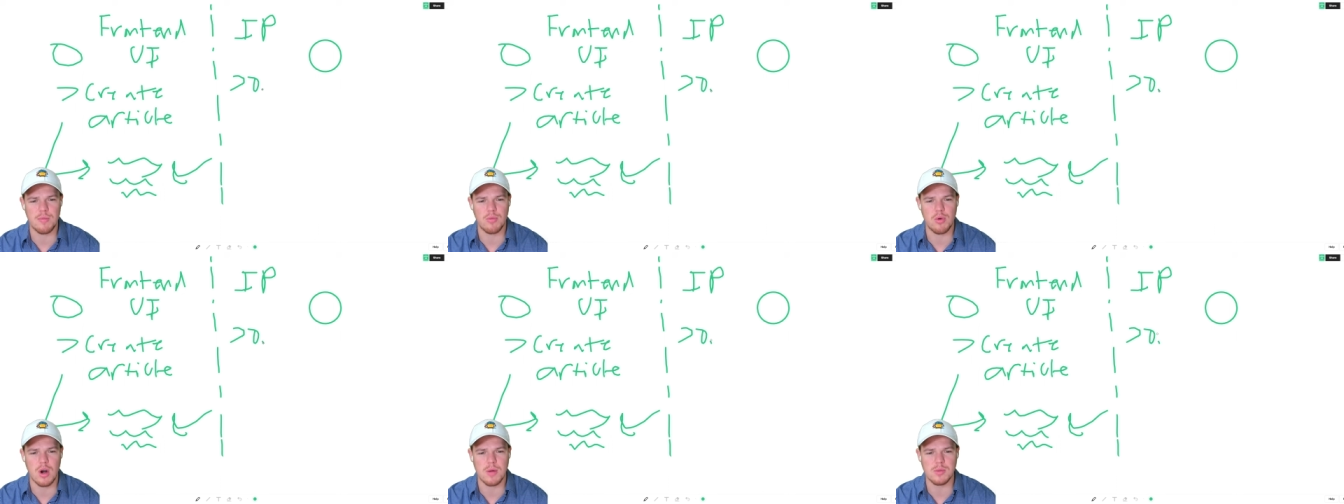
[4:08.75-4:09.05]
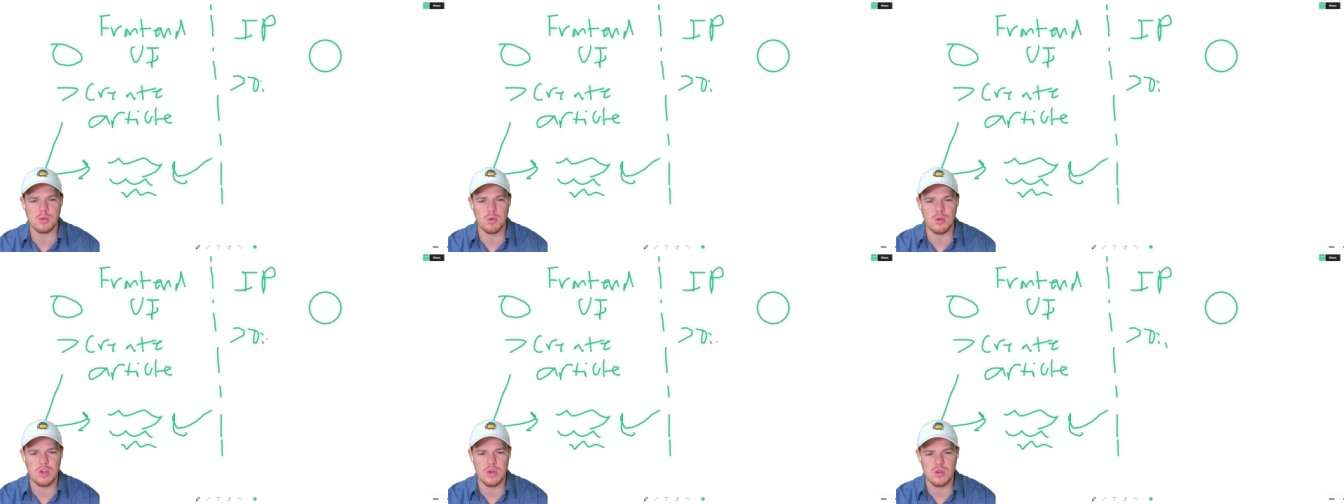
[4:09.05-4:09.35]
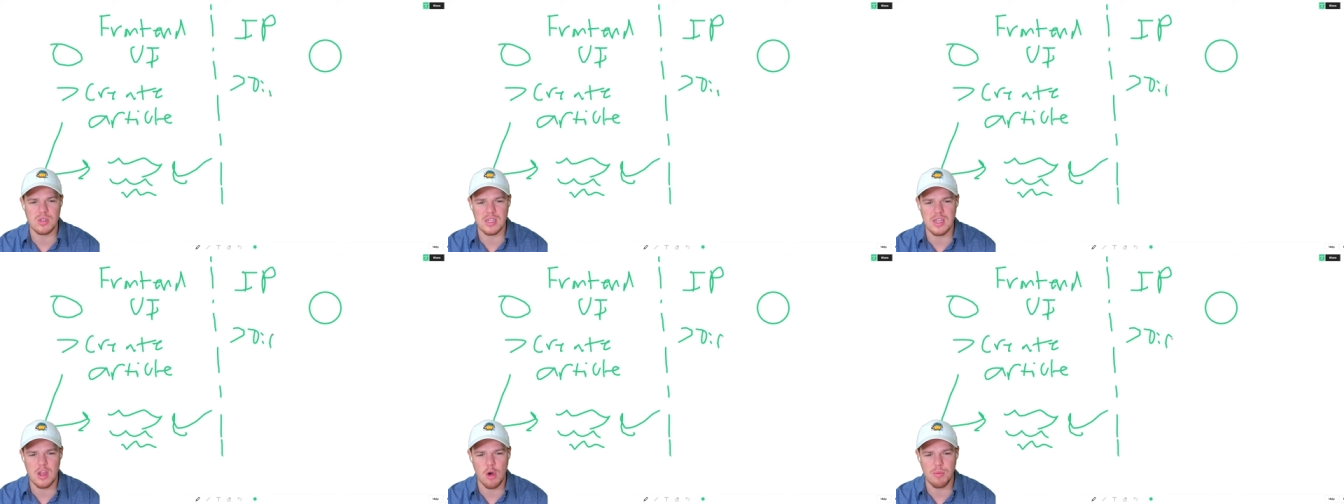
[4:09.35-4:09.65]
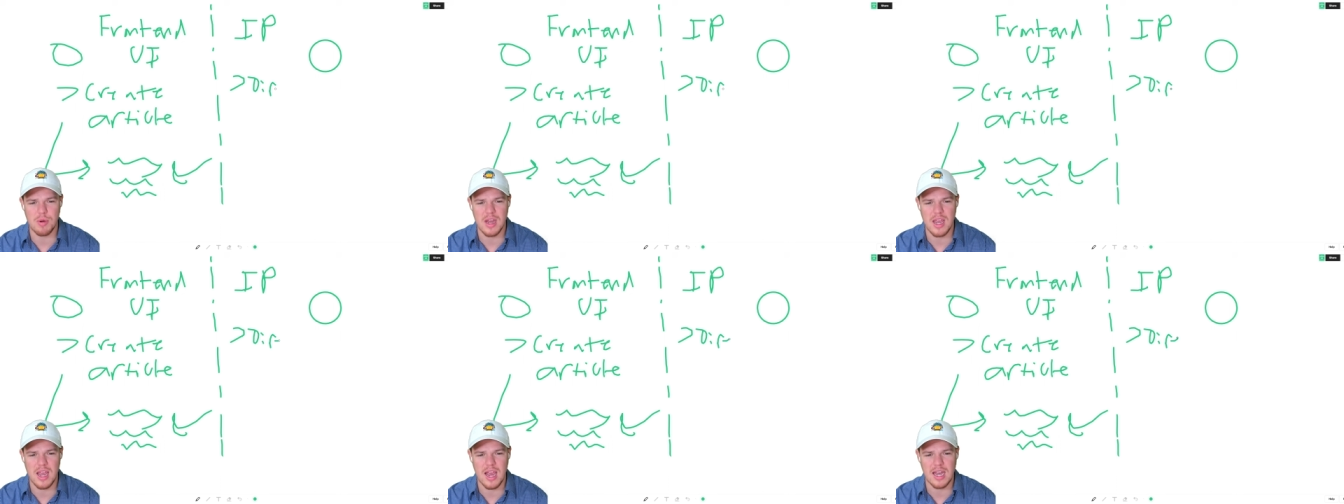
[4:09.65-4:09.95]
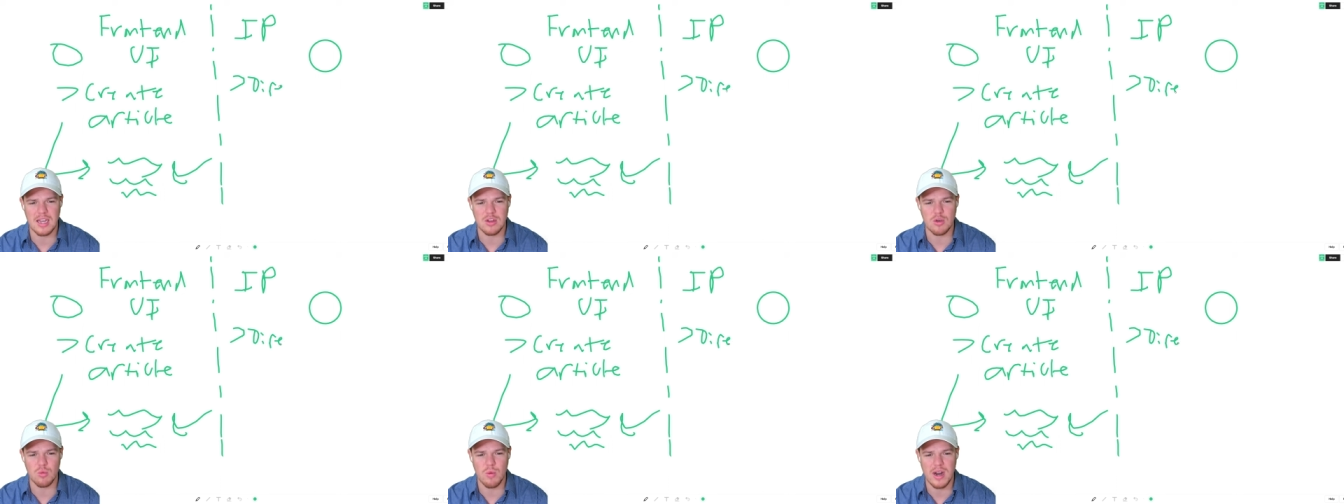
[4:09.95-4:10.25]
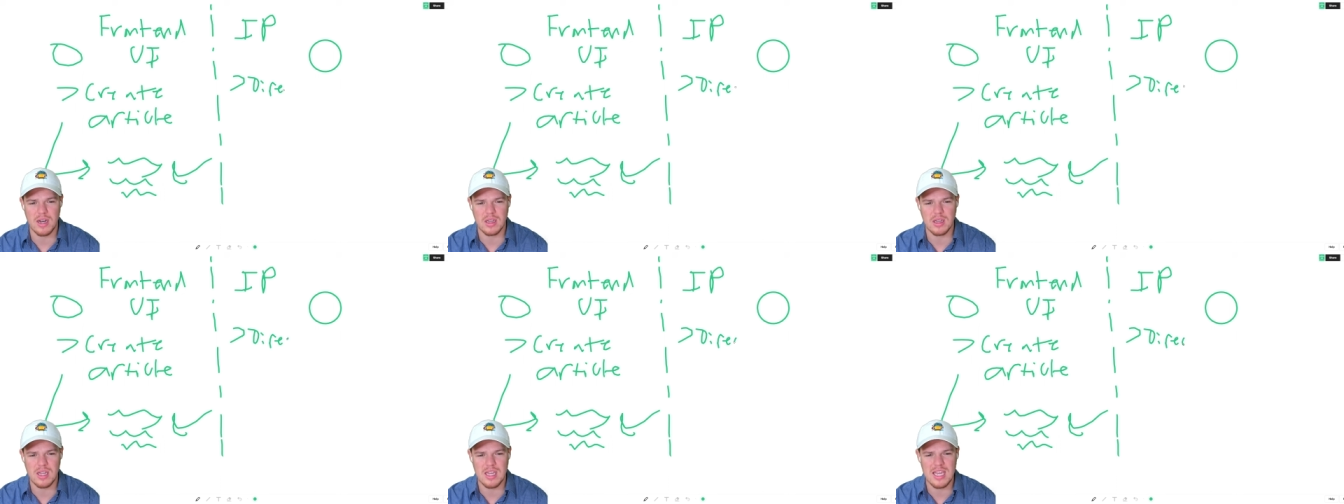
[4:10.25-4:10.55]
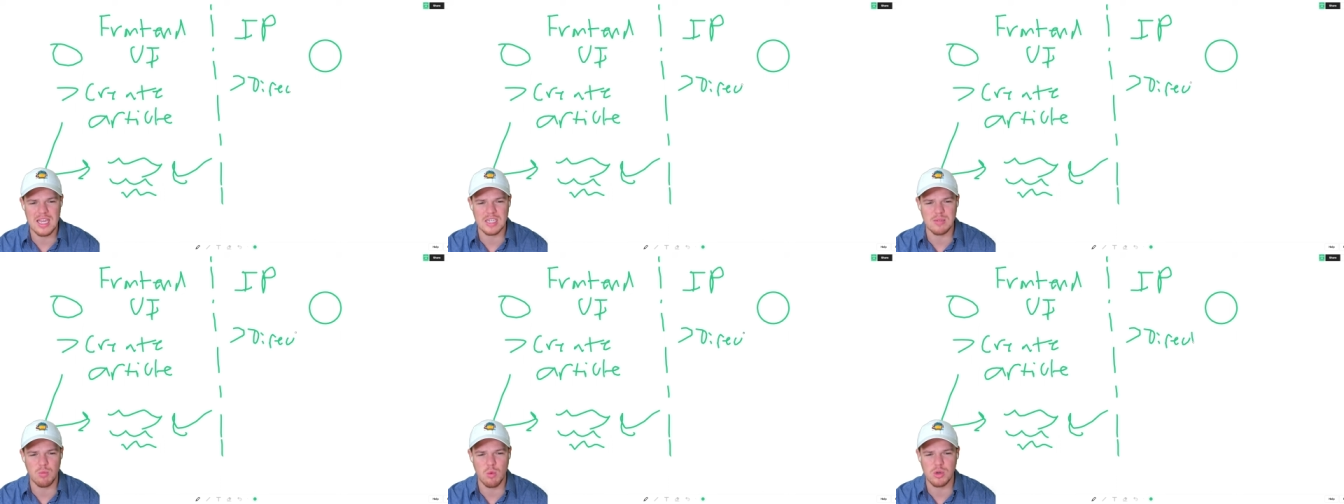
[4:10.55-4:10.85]
prompts when using the OpenAI directly
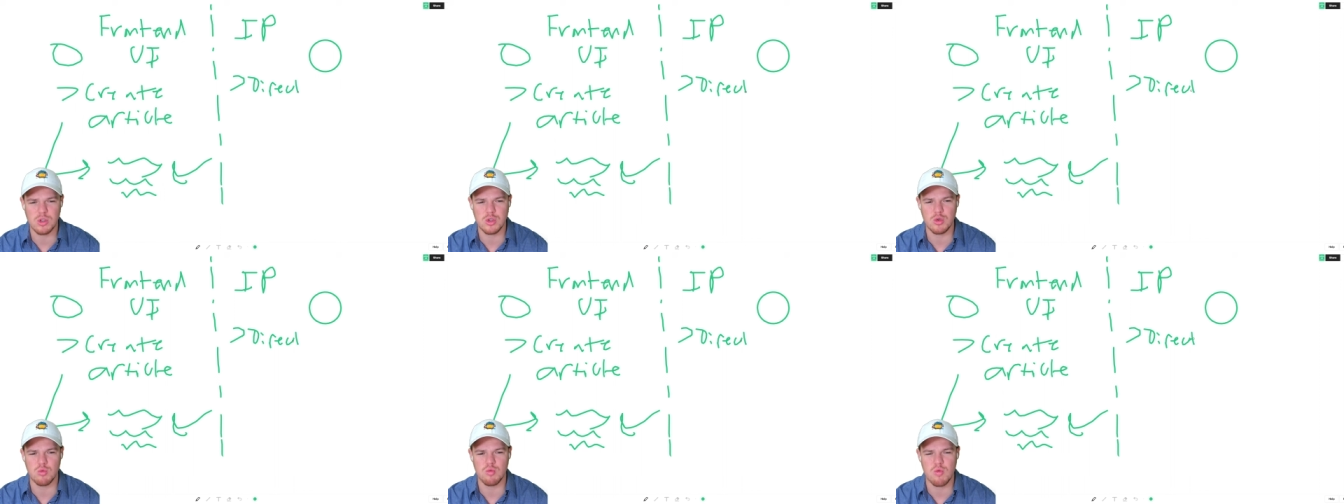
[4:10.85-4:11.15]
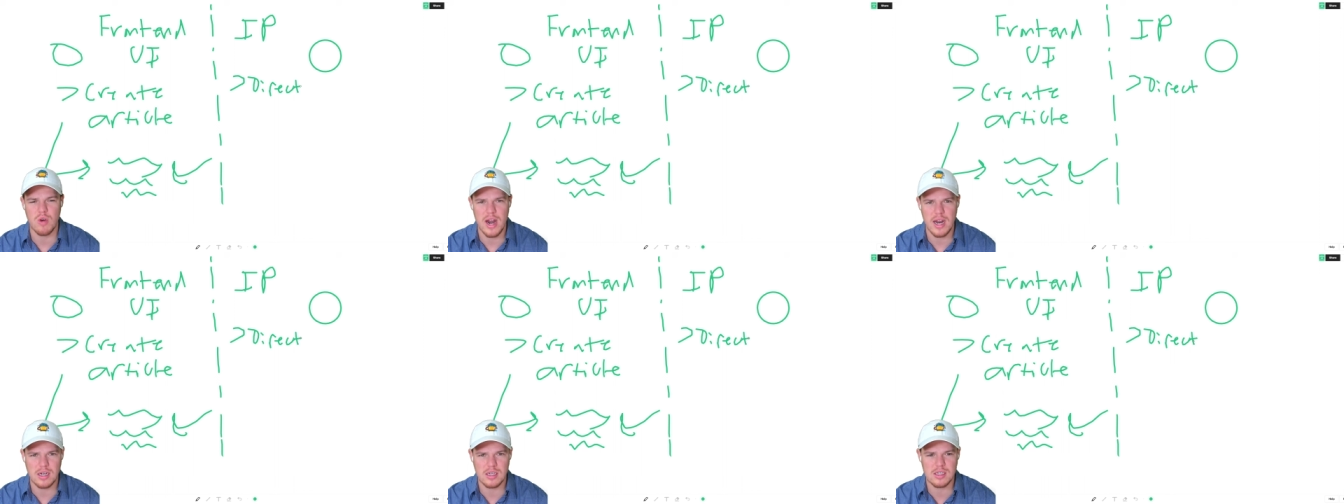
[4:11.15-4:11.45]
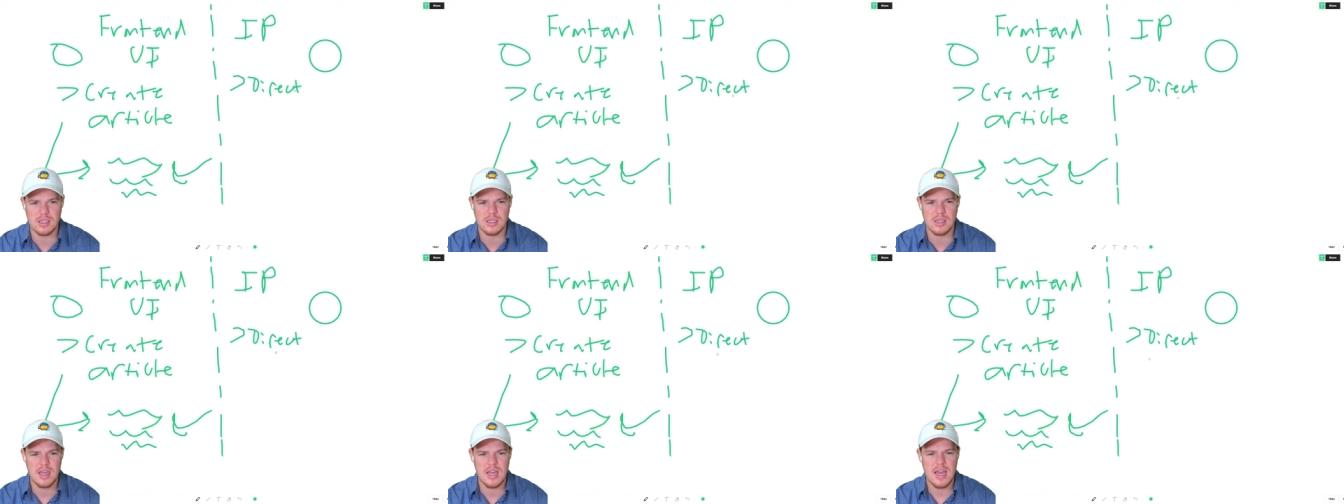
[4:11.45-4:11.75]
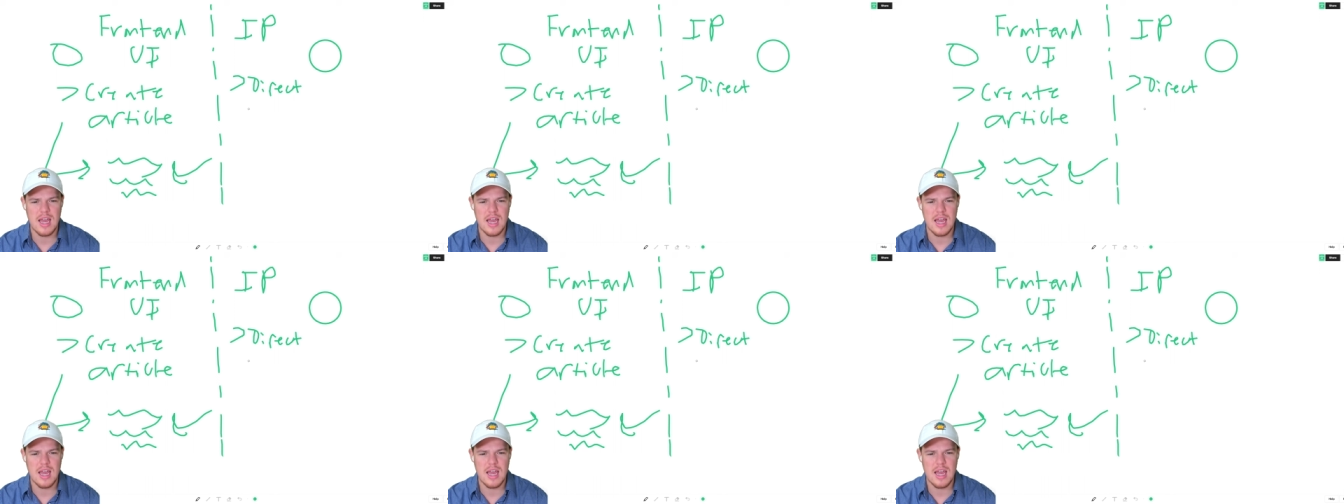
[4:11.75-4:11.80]
is more direct,